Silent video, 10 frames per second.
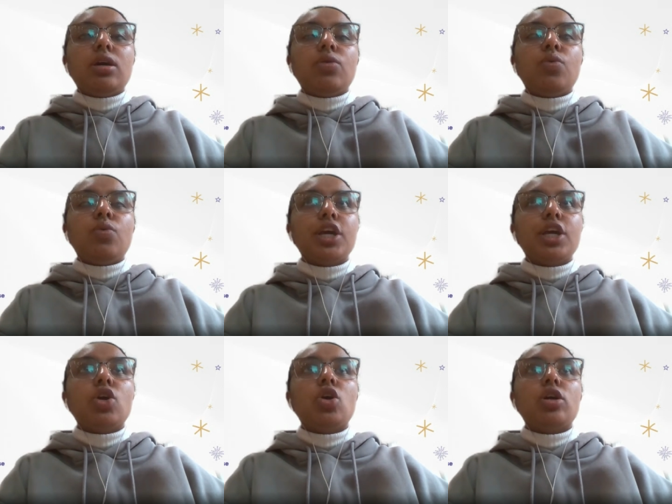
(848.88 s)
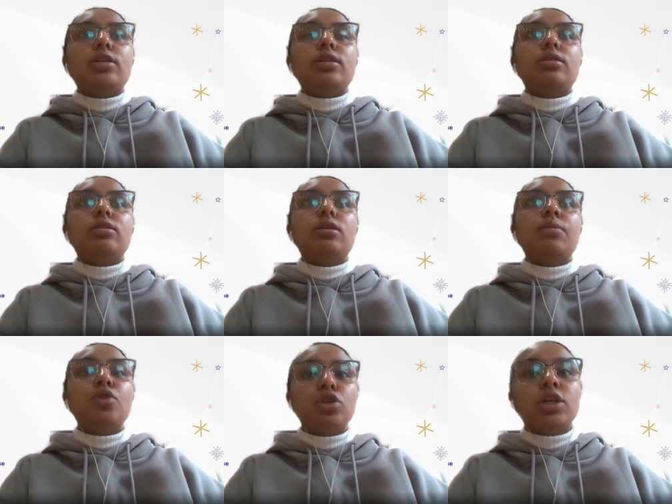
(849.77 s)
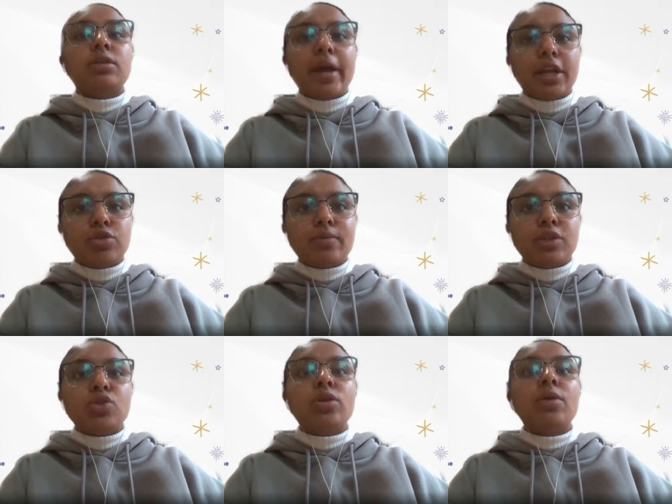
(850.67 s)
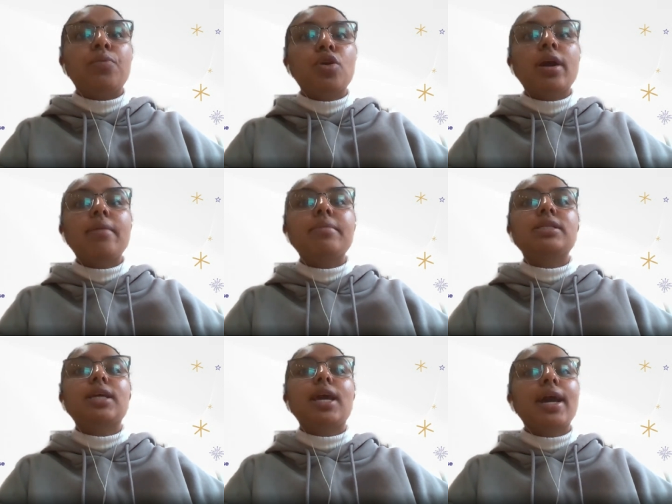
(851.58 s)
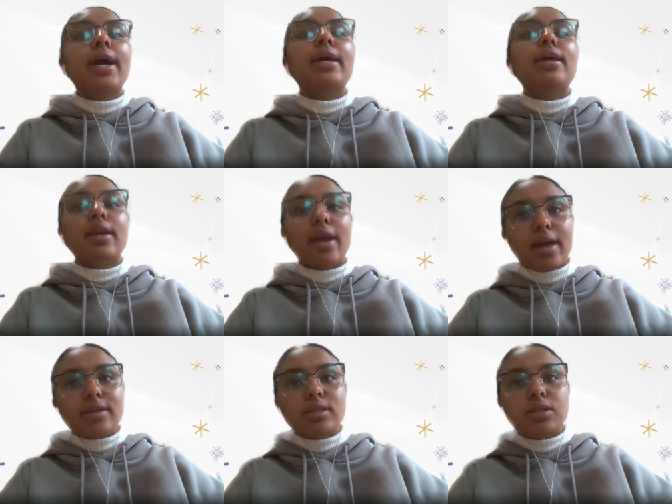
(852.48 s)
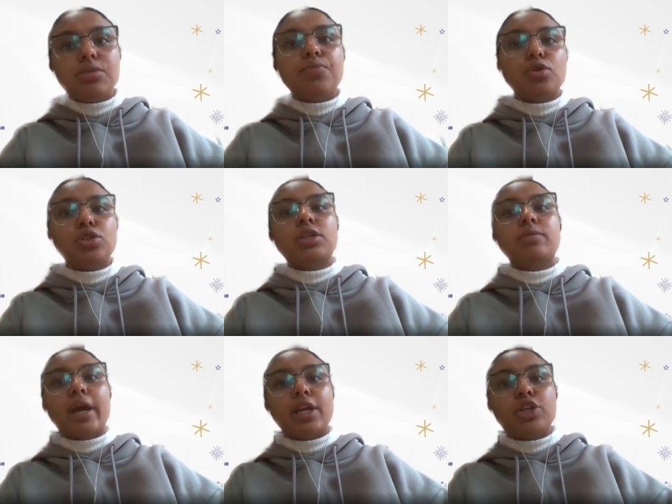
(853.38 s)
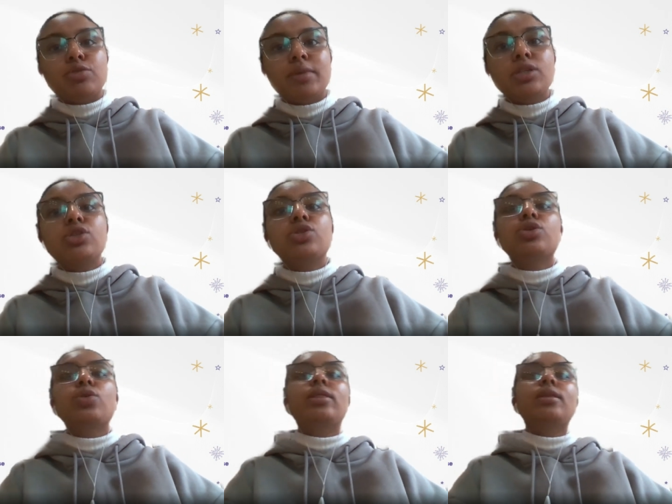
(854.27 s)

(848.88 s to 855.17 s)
working on project management. So the program is AI enhanced project management. So